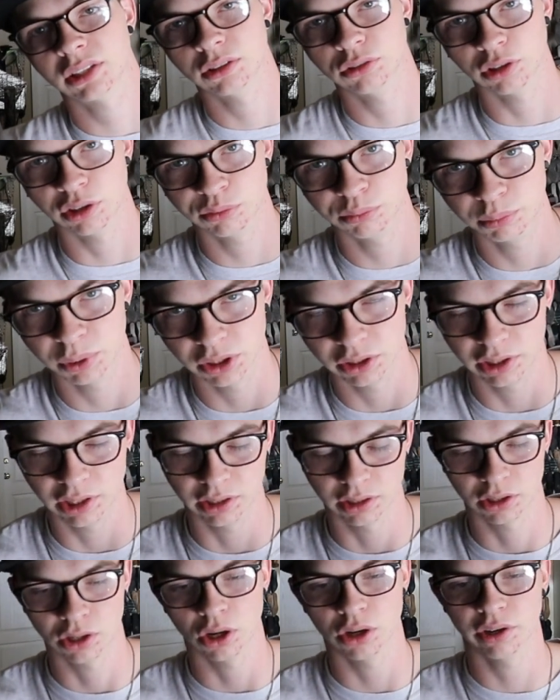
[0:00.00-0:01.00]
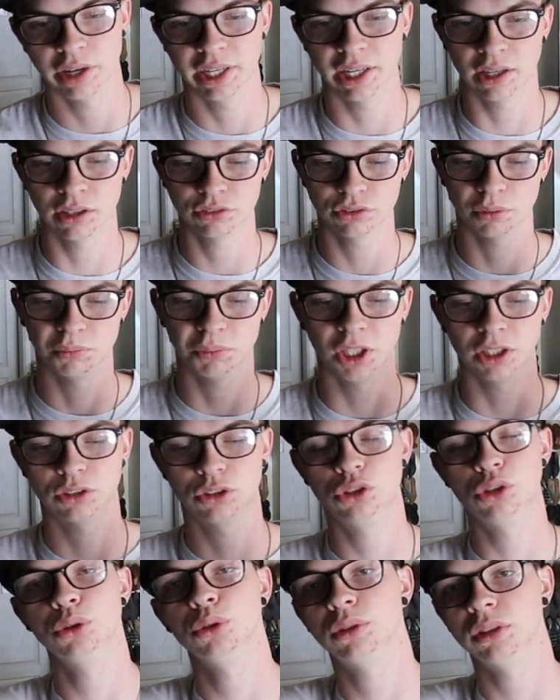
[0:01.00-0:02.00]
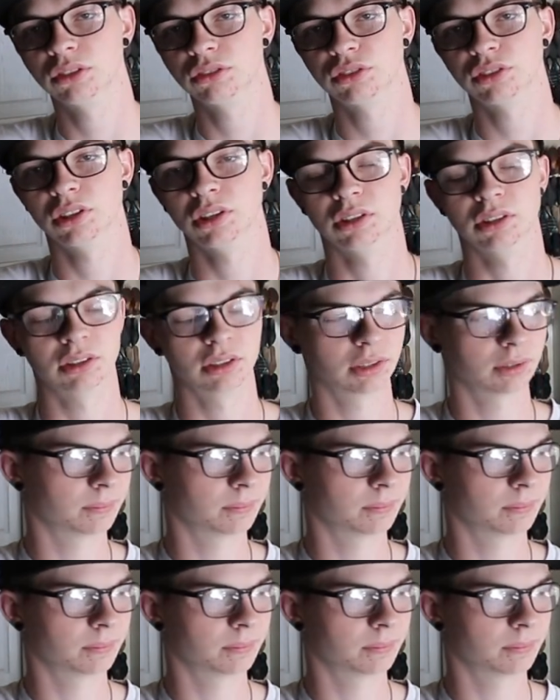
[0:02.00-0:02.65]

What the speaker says: the drivability of the car right now, so I'm not too concerned.